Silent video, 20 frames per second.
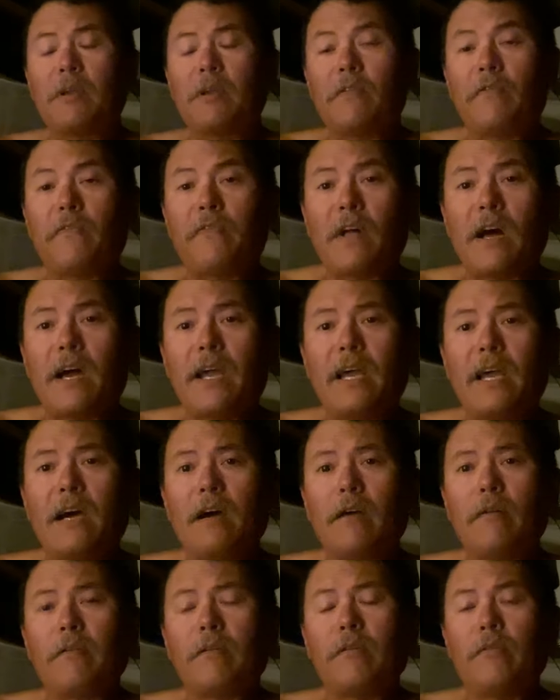fly
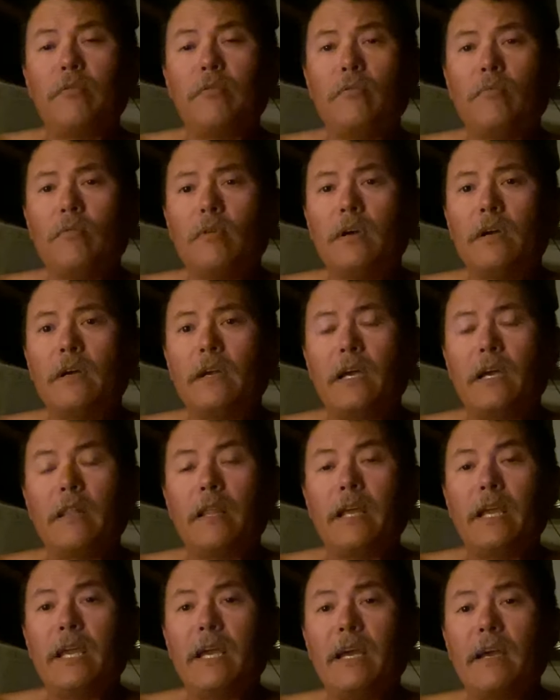out to
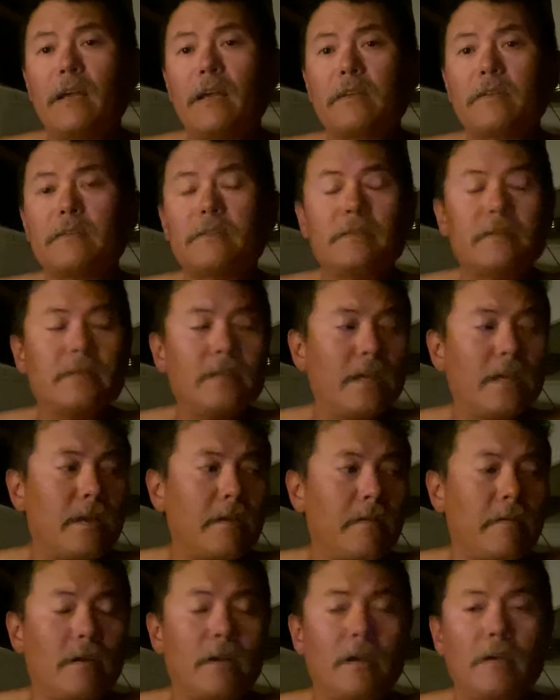LAX
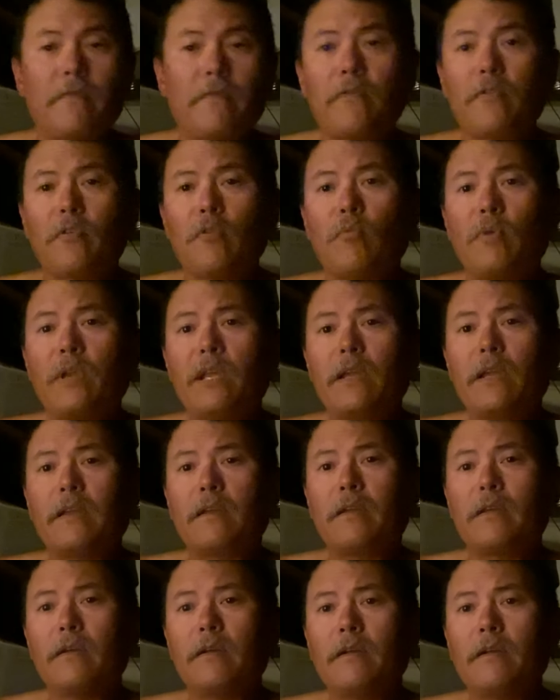for a week